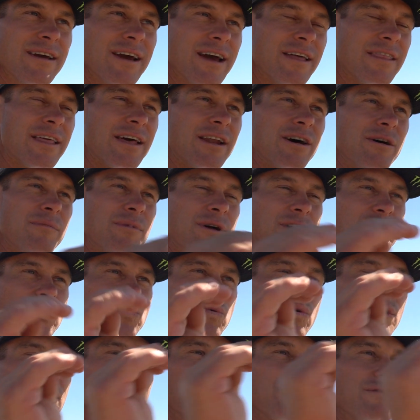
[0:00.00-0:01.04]
And then it'll be a
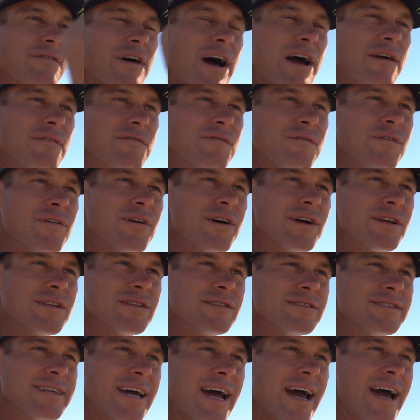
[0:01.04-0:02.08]
25-foot
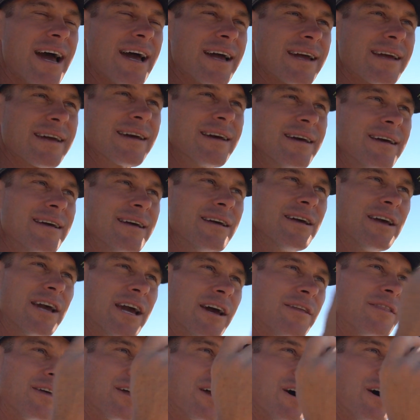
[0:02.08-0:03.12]
deck,
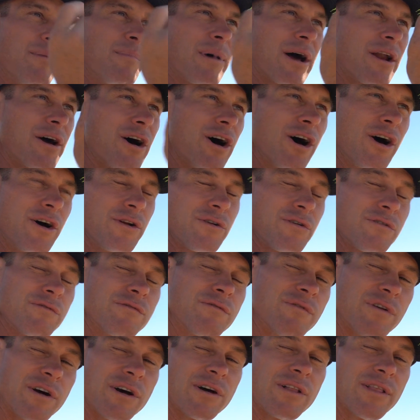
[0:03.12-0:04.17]
and then about
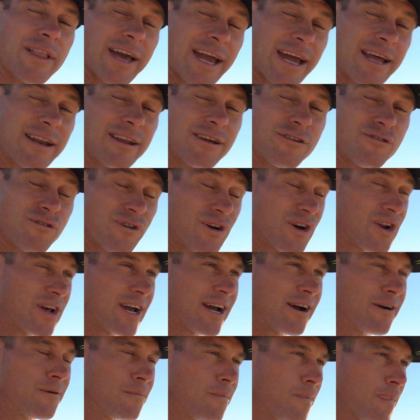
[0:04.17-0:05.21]
100-foot landing run
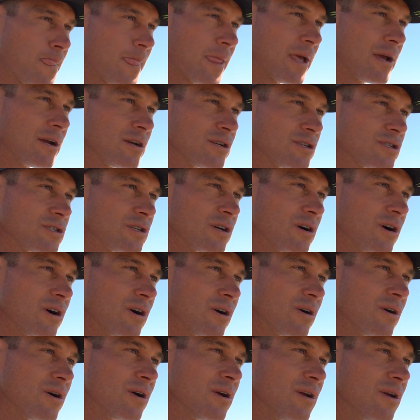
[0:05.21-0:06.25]
out.
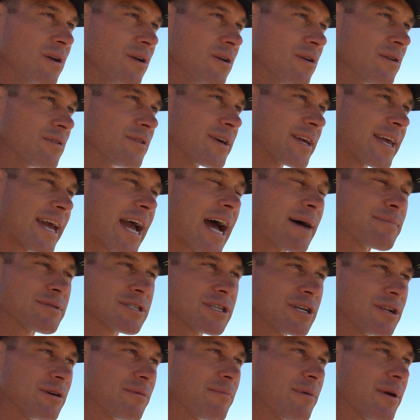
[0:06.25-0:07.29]
So the gap's
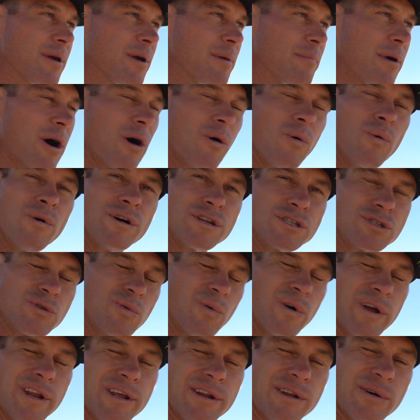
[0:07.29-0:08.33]
gonna be about
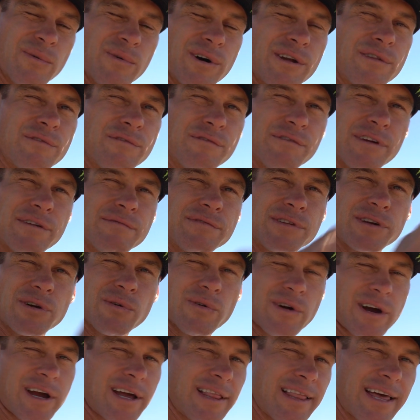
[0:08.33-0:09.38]
120 to 150
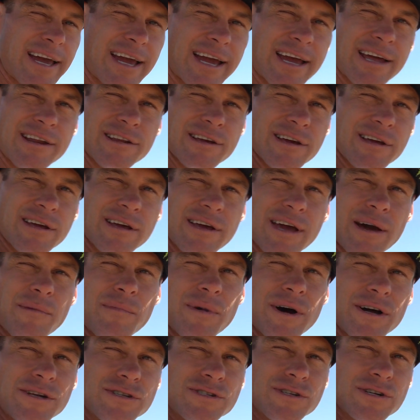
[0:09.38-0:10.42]
where I land at
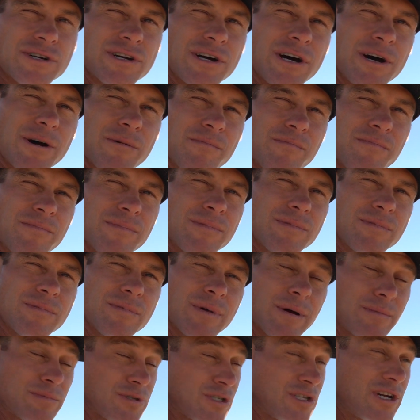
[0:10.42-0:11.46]
Monster Cup.
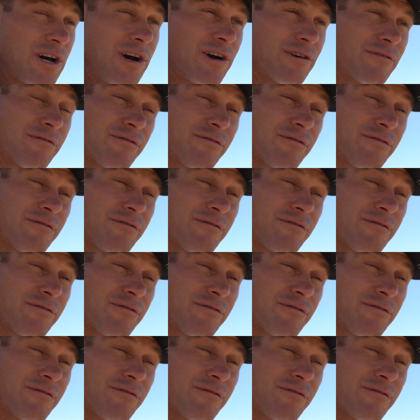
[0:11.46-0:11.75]
I'm stoked.